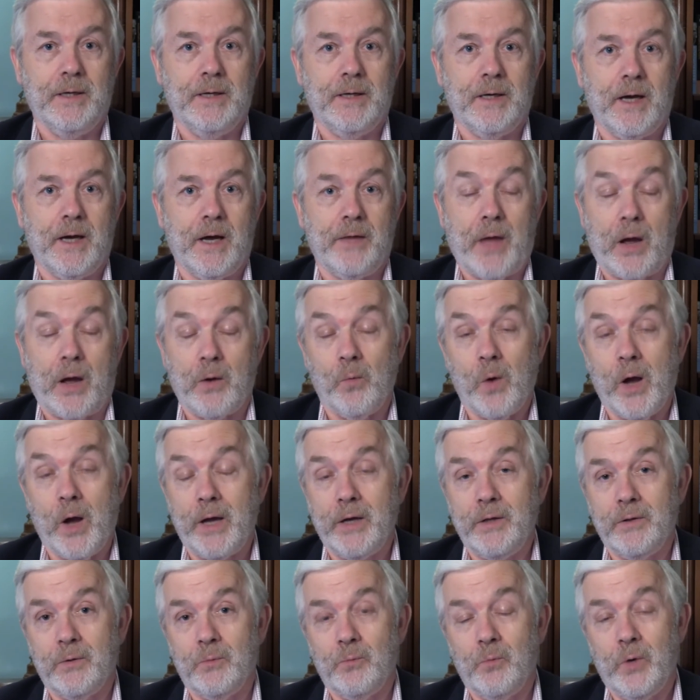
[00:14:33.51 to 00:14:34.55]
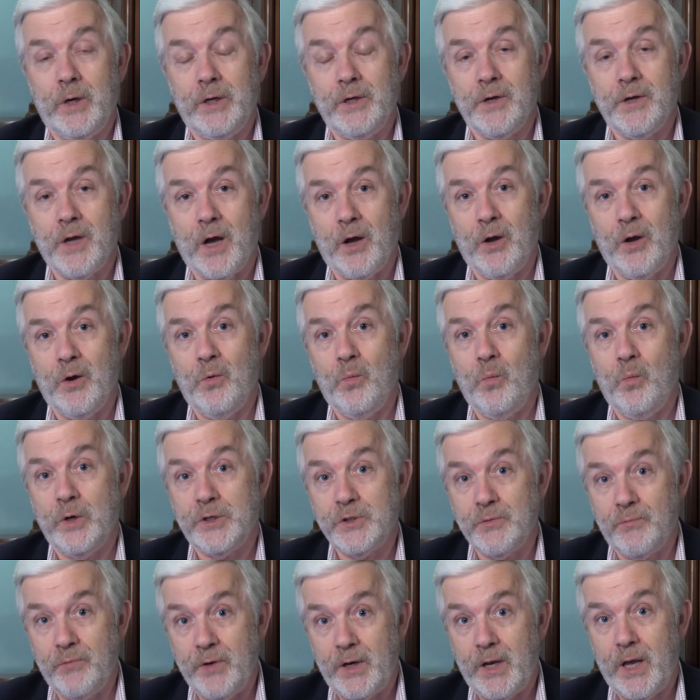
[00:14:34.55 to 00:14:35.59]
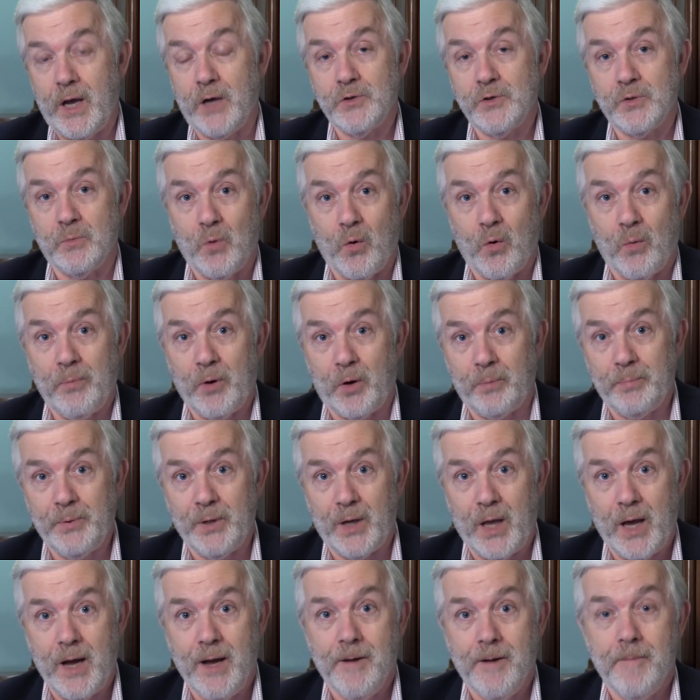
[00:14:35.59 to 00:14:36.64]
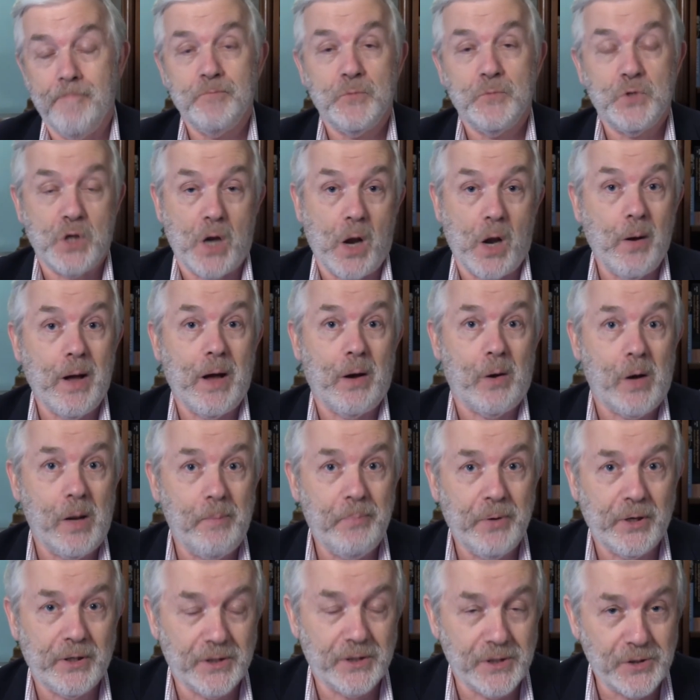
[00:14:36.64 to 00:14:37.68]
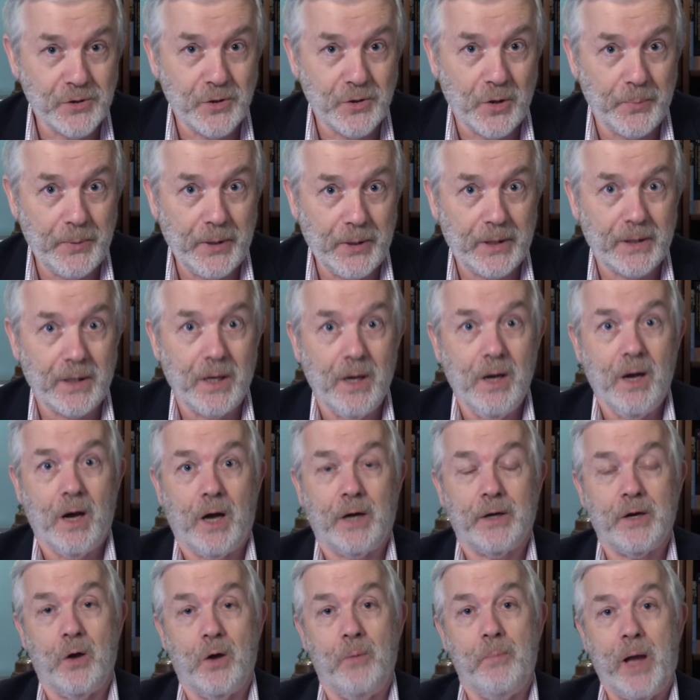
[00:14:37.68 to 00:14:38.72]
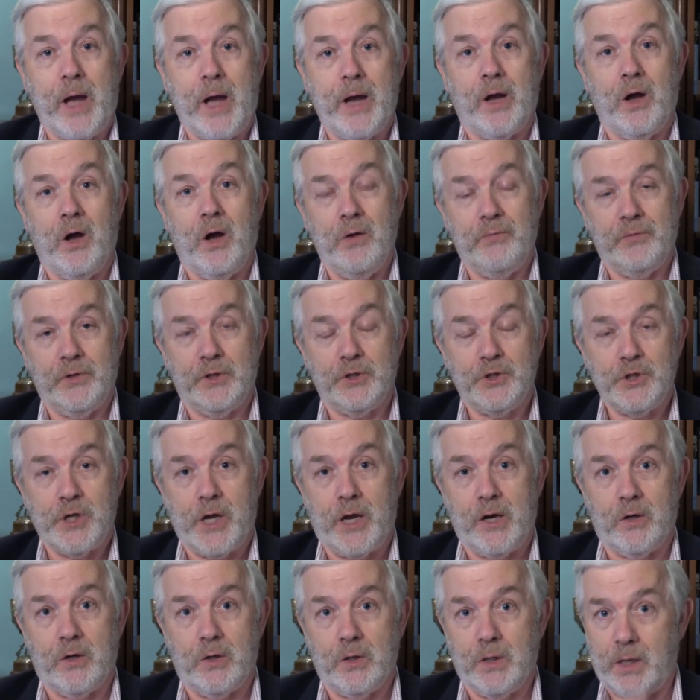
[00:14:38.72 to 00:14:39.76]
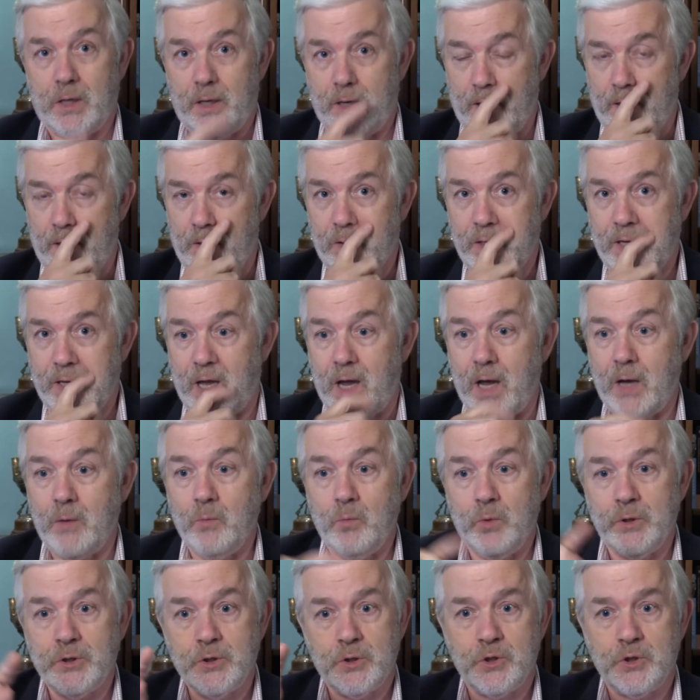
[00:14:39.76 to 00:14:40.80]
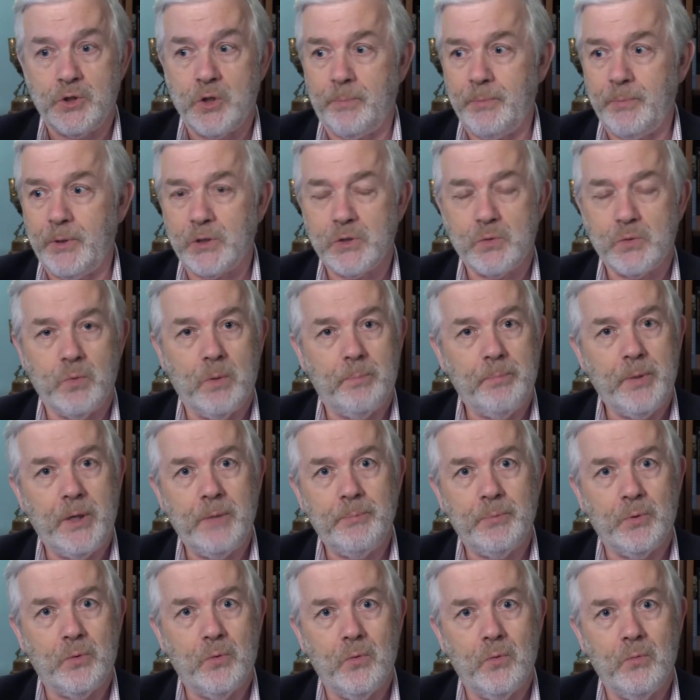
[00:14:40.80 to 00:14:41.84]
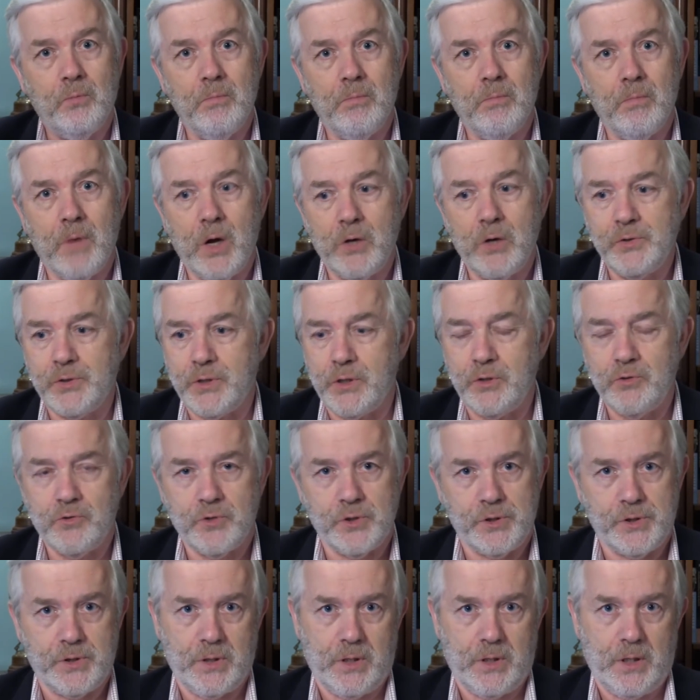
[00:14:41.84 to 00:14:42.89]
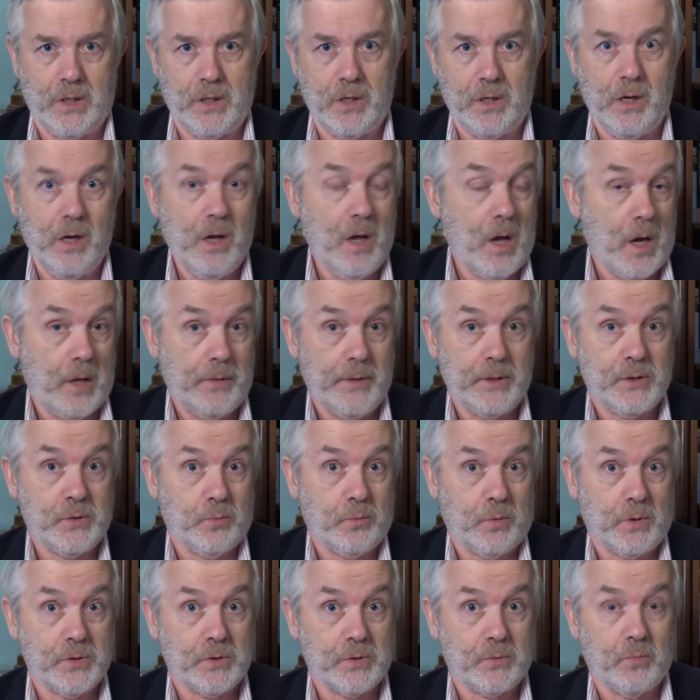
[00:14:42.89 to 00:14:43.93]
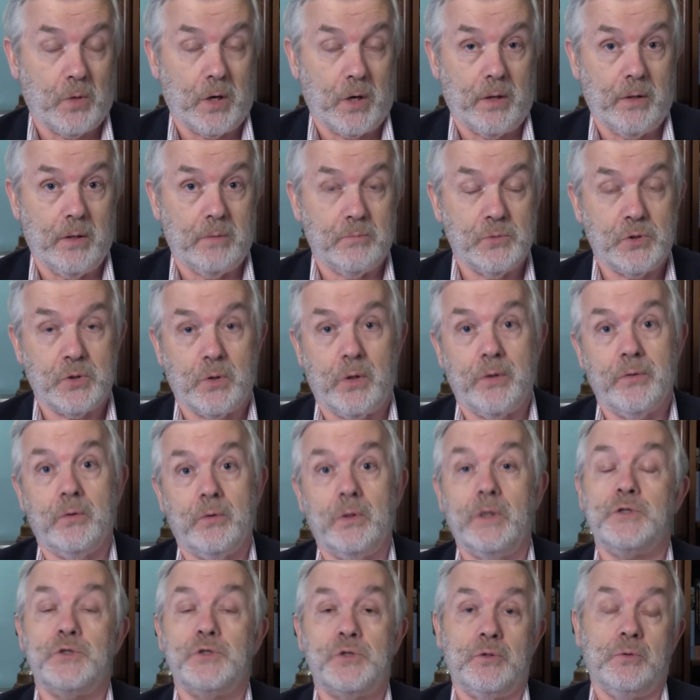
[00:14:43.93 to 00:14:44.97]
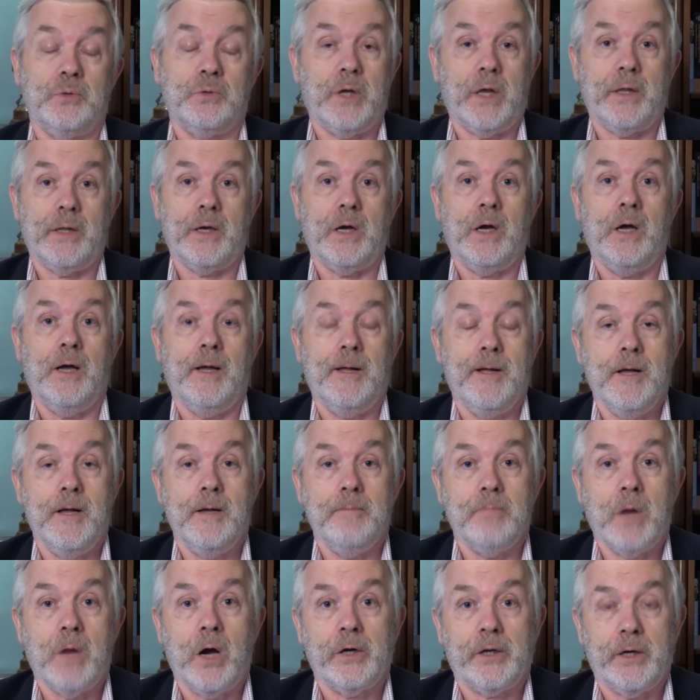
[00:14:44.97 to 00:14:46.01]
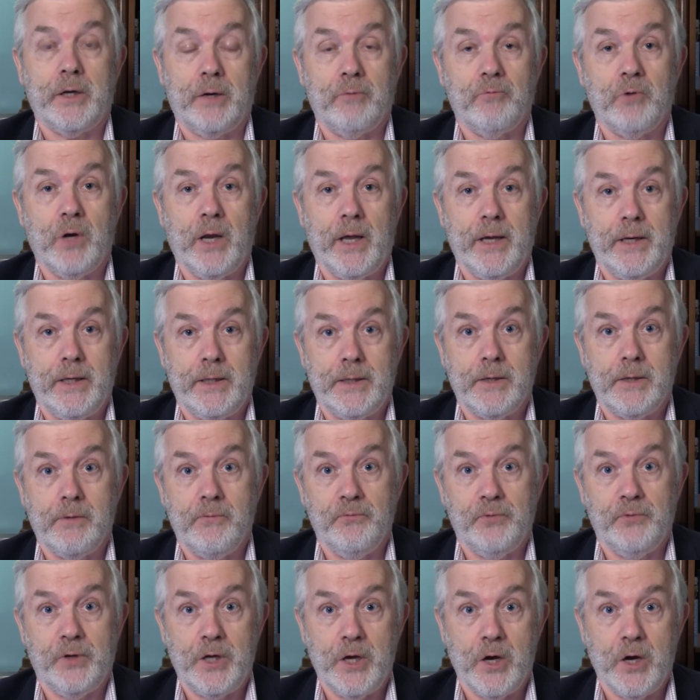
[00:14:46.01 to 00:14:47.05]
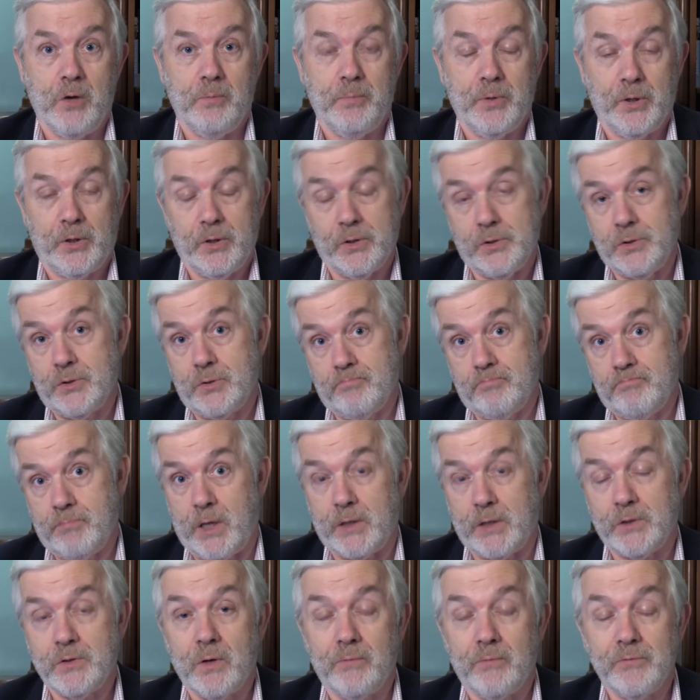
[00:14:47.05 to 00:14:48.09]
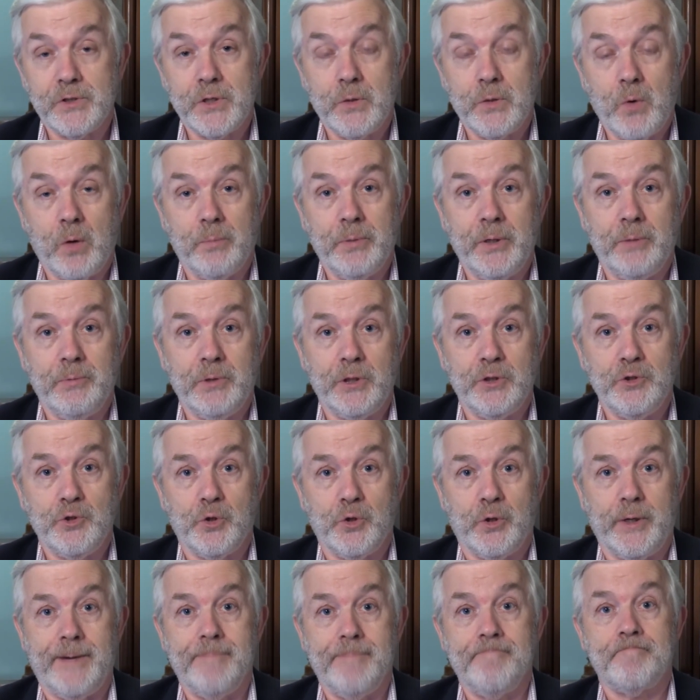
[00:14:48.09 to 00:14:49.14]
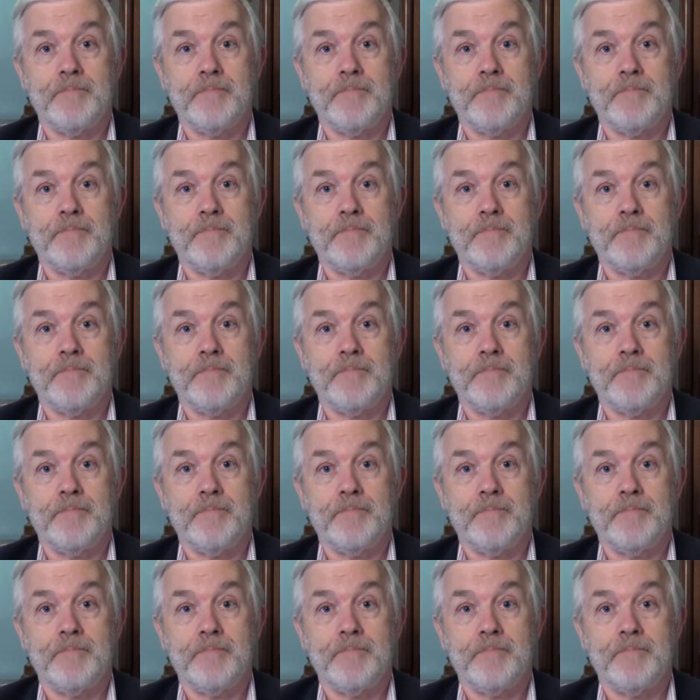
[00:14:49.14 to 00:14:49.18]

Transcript: Uh, that way that we know which videos are more popular. Do you know how I pick this topic? I go back over the channel and I look at which topics were people most interested in. And this was one of them. So I thought, let's do another marketing related video because that's obviously what people enjoy.